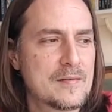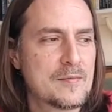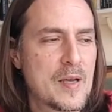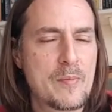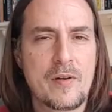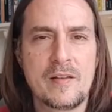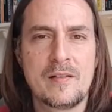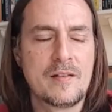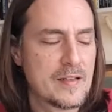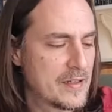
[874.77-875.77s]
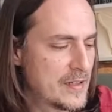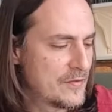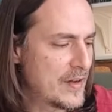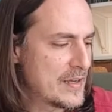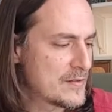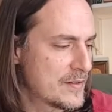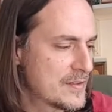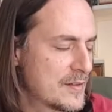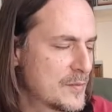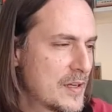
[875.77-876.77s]
my parental uh, advisory
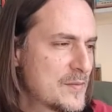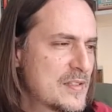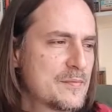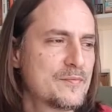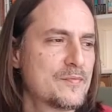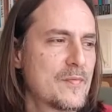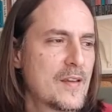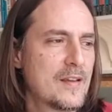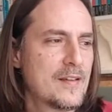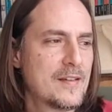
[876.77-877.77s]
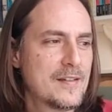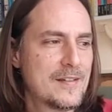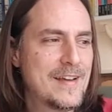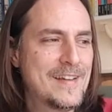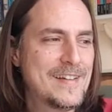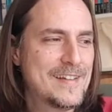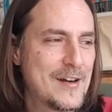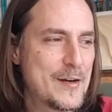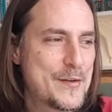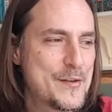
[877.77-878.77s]
sometimes.
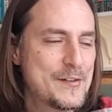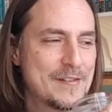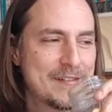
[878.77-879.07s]
Aren't you?